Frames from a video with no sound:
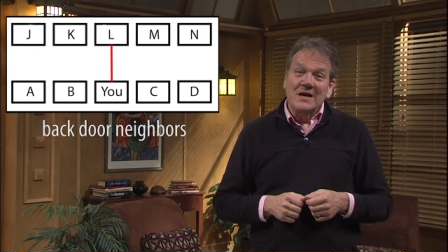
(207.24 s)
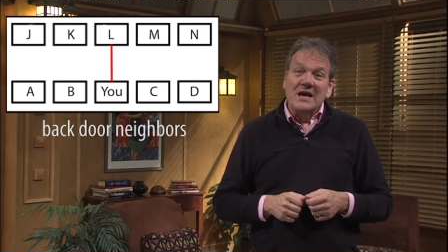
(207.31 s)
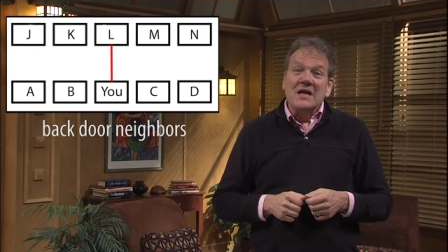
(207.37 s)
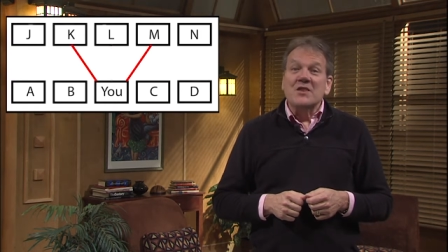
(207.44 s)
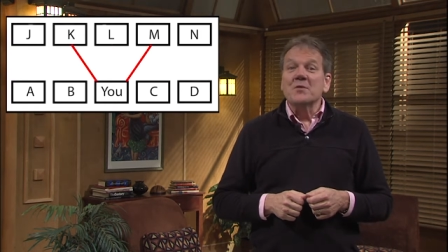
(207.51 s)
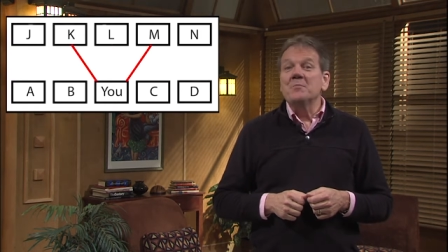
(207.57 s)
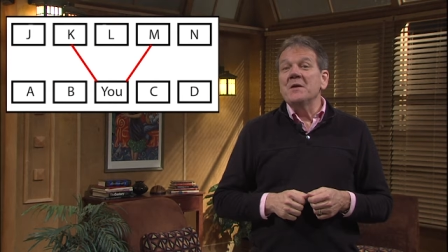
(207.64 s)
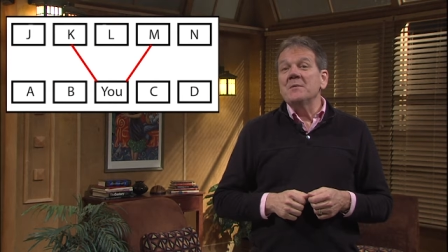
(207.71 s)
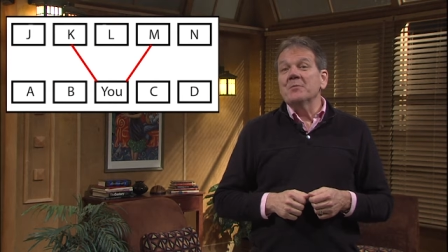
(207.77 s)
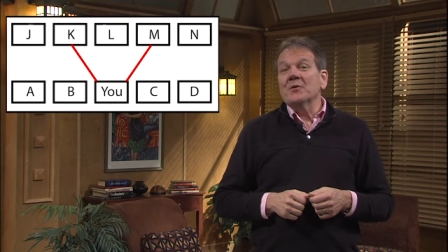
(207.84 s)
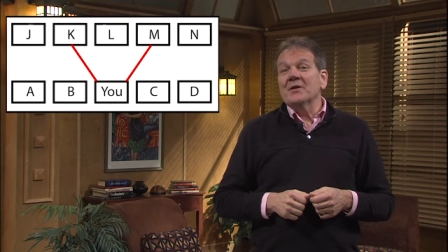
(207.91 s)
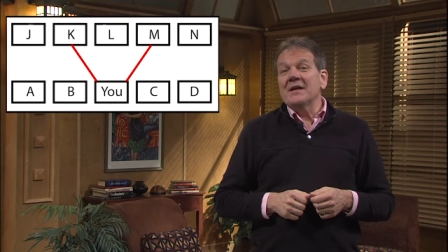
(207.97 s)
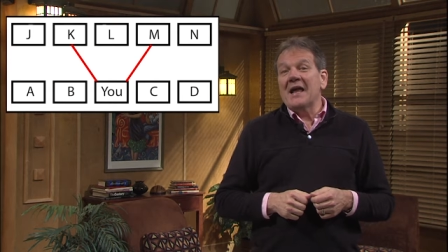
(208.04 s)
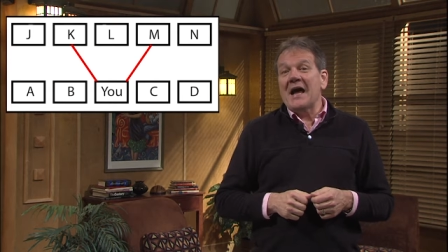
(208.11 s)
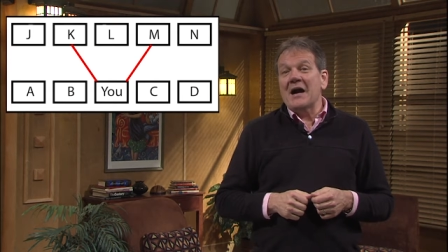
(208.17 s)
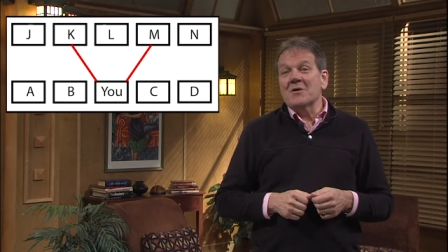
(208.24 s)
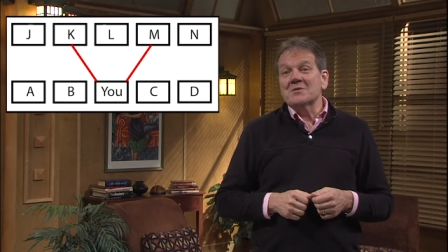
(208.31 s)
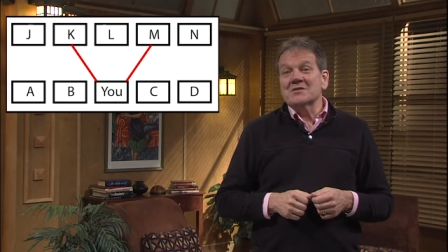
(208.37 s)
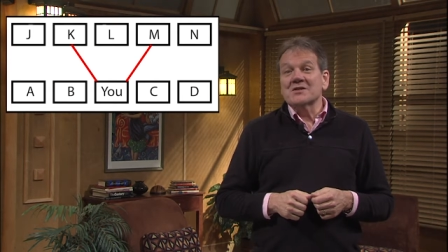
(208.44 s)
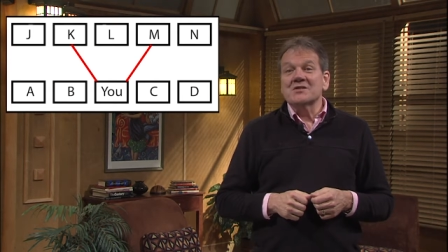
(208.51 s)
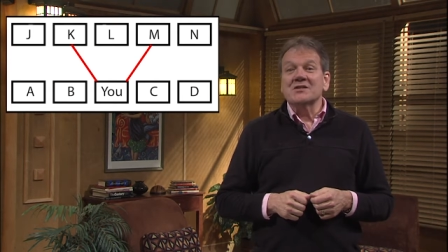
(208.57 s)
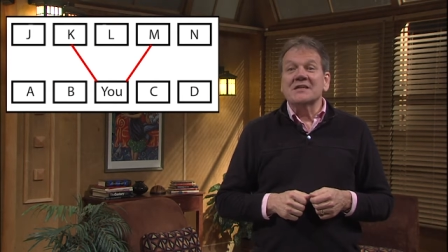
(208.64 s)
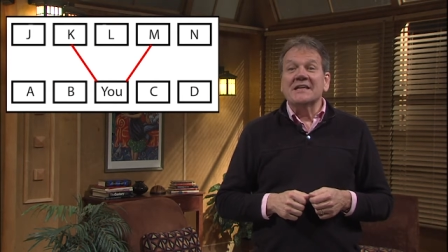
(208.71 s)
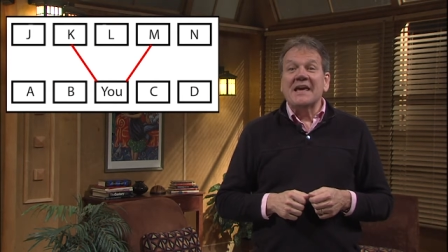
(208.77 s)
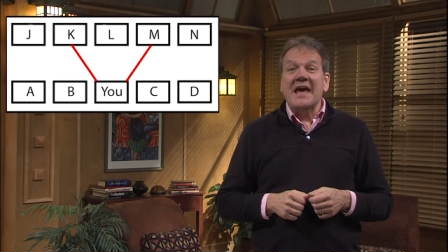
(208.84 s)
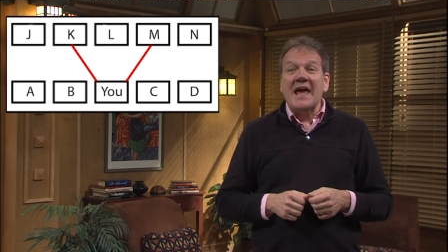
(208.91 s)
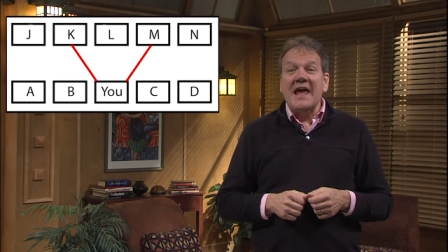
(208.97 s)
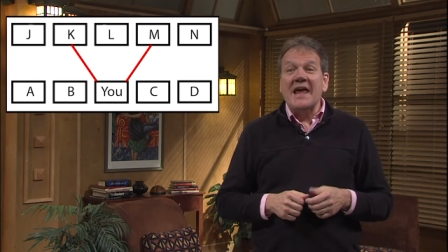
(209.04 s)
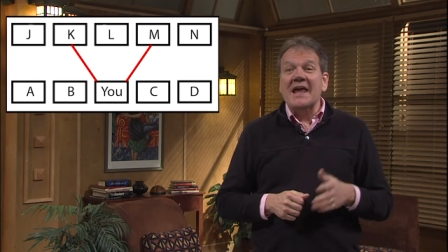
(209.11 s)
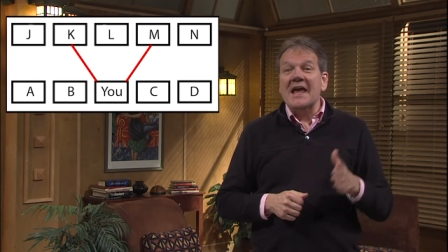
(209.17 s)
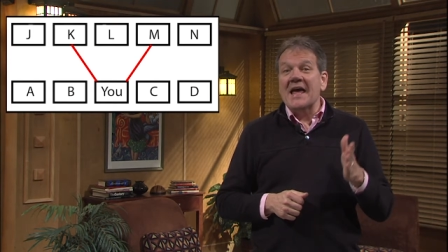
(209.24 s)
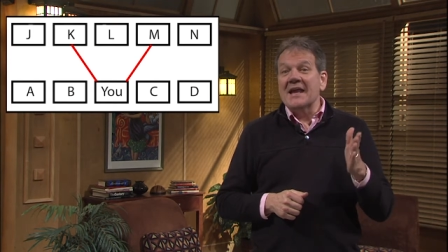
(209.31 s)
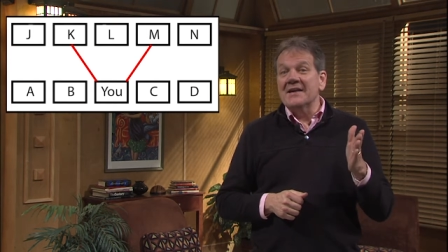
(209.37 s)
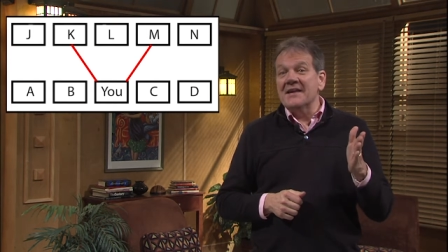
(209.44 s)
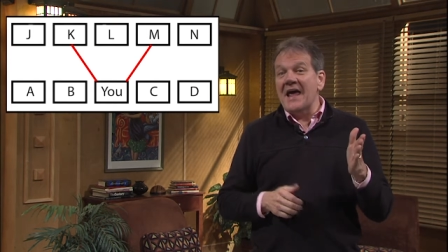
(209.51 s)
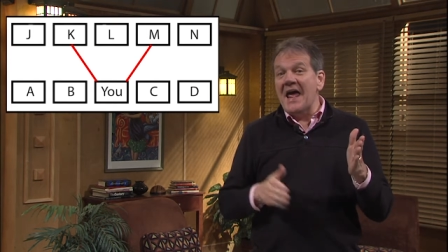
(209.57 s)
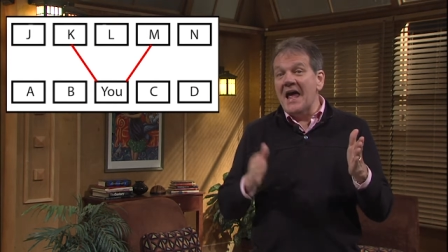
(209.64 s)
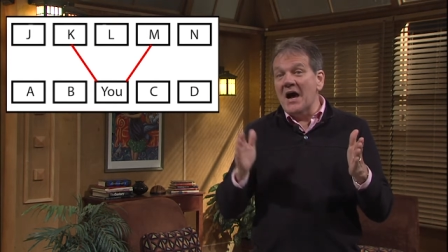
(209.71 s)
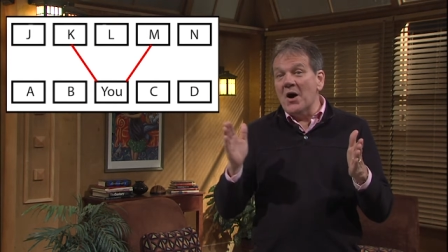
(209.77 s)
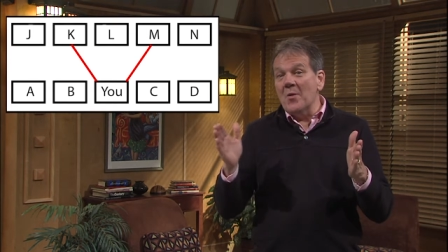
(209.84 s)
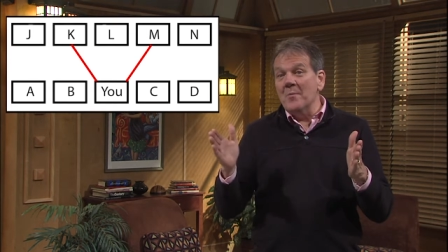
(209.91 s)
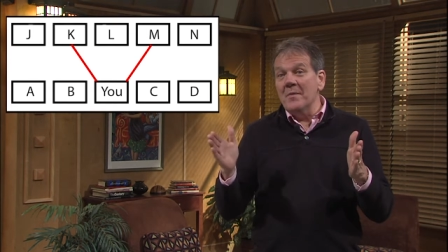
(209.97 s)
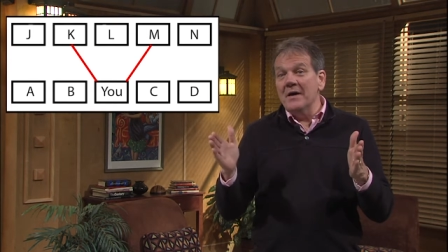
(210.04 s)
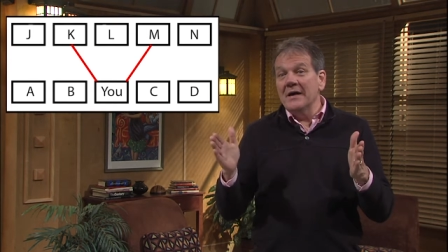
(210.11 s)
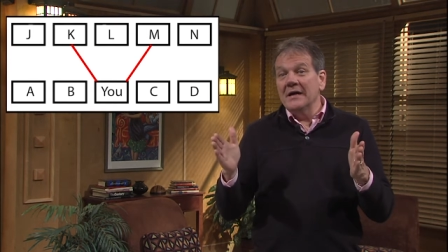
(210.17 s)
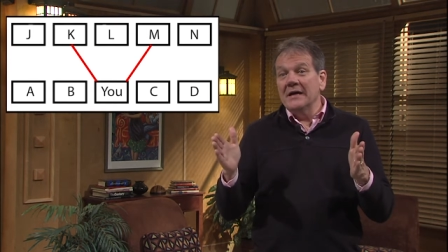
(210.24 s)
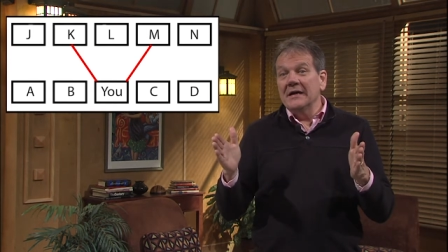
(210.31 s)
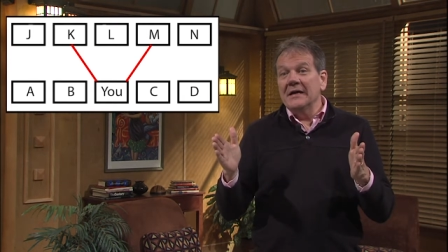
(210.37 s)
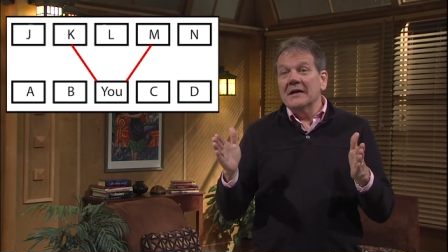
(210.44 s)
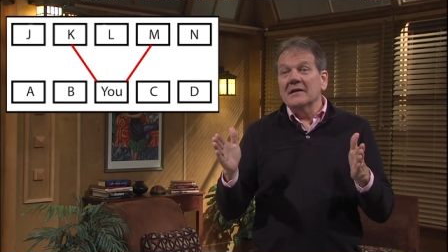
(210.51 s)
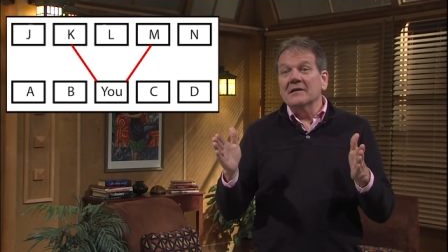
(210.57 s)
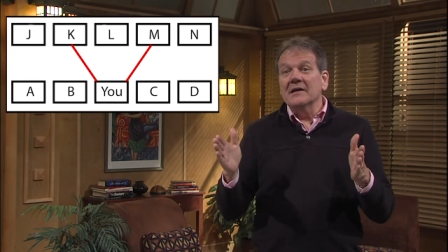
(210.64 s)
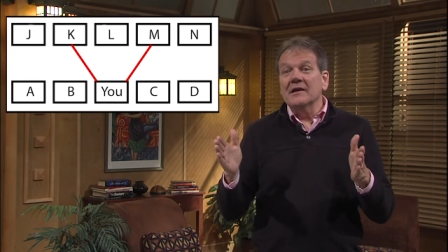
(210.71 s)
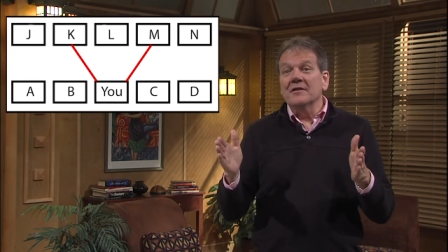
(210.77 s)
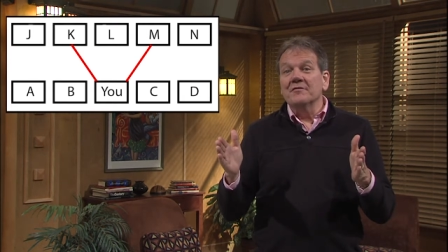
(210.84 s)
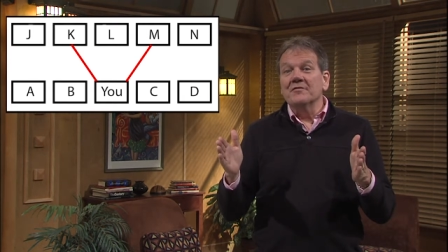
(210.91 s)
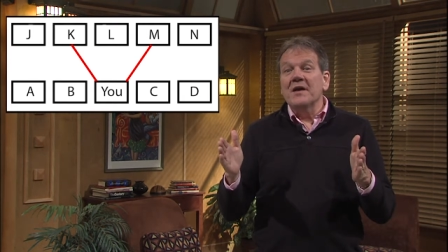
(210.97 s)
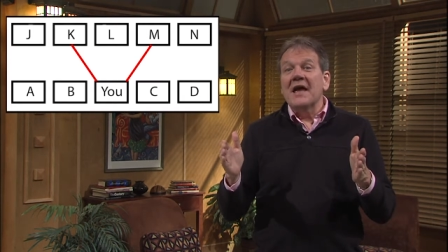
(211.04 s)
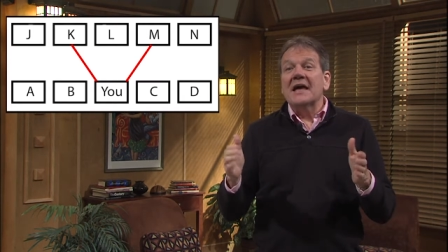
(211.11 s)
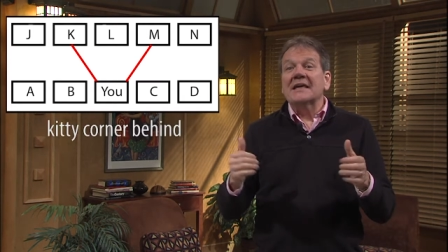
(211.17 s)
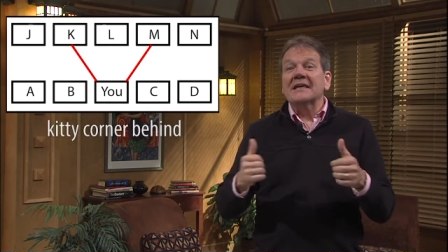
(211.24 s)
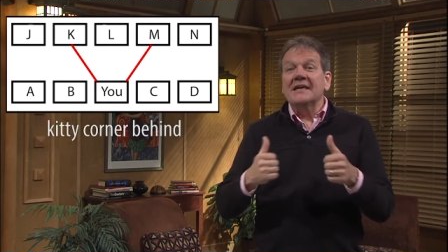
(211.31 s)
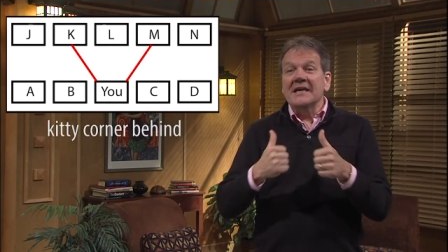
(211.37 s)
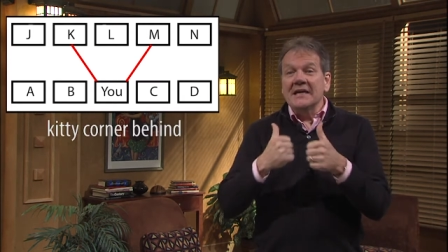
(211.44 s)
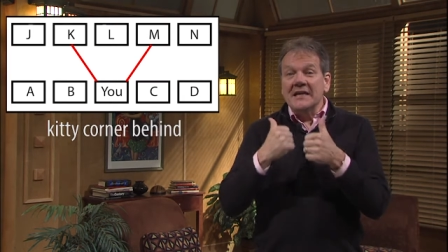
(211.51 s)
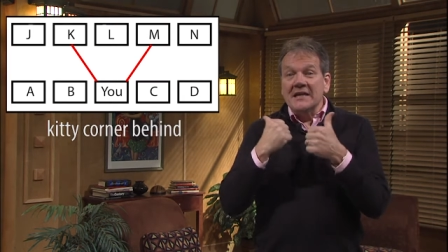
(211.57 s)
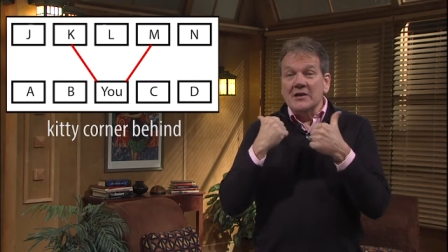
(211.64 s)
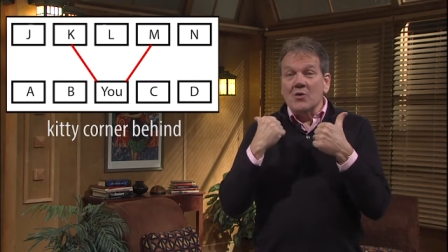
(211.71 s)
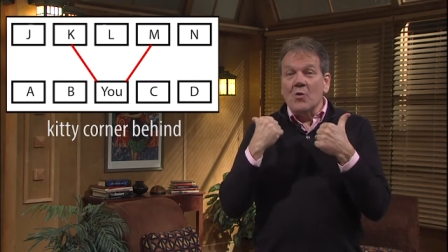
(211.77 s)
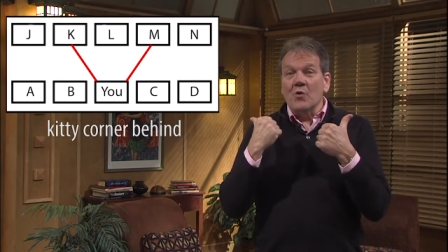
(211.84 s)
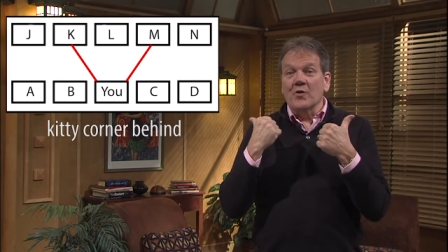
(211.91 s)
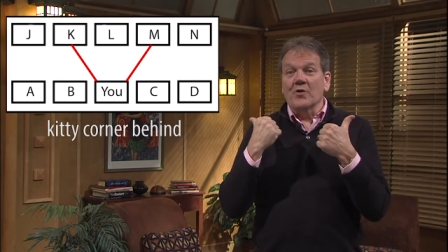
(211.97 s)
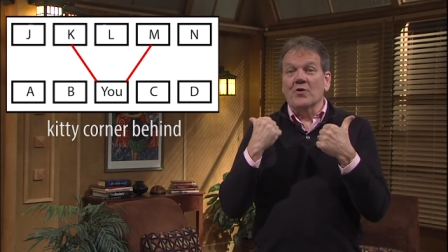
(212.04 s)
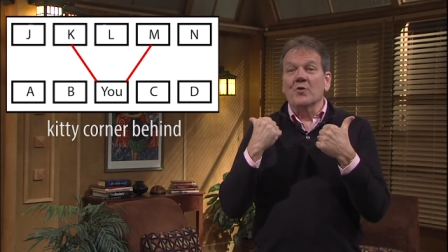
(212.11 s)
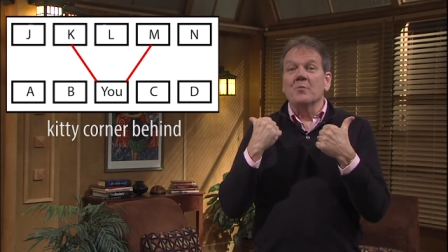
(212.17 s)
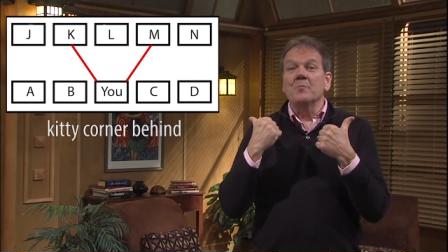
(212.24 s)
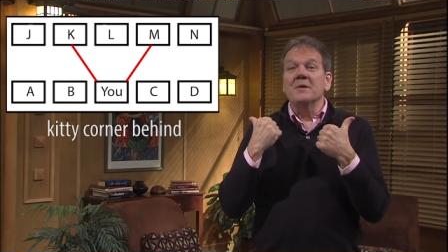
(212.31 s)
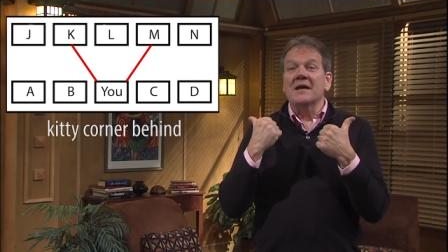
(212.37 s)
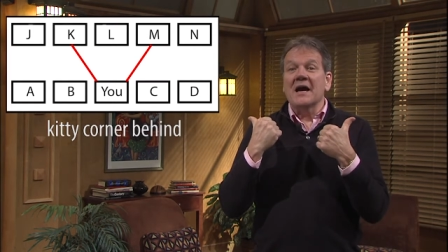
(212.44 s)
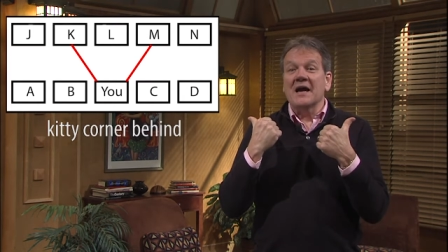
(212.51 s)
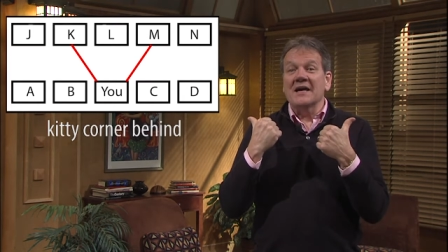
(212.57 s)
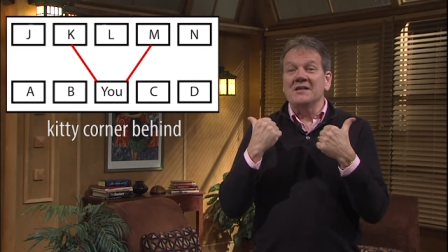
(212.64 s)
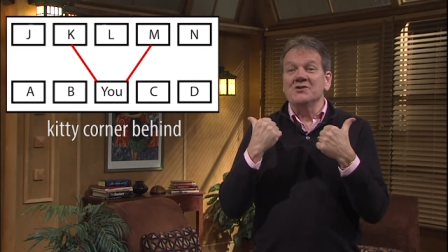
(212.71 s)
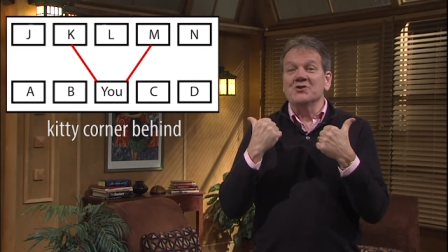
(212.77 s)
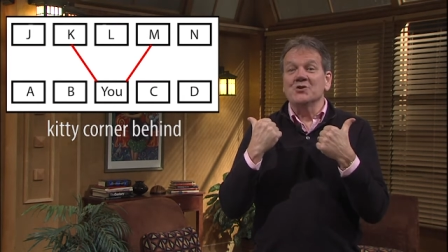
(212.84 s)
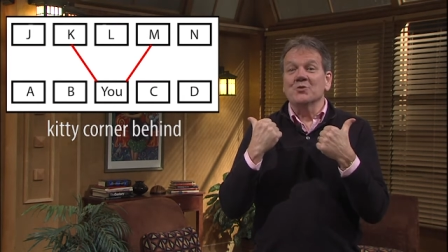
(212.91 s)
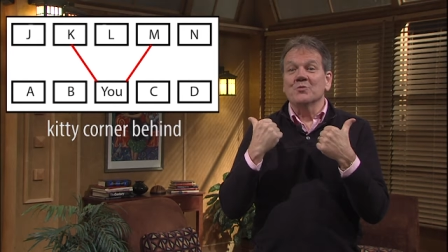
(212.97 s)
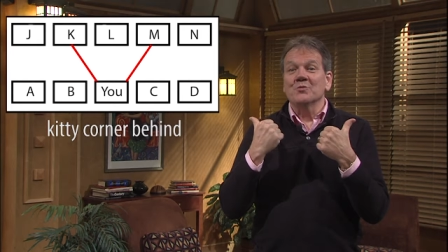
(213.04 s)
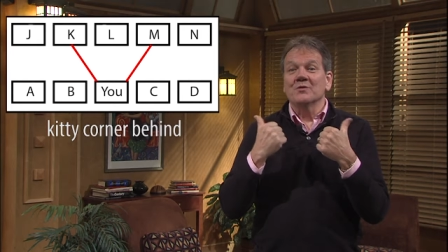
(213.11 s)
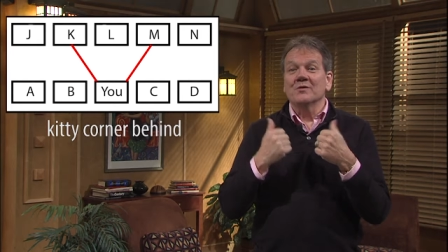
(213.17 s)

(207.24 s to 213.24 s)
The people in houses K and M live kitty corner behind you.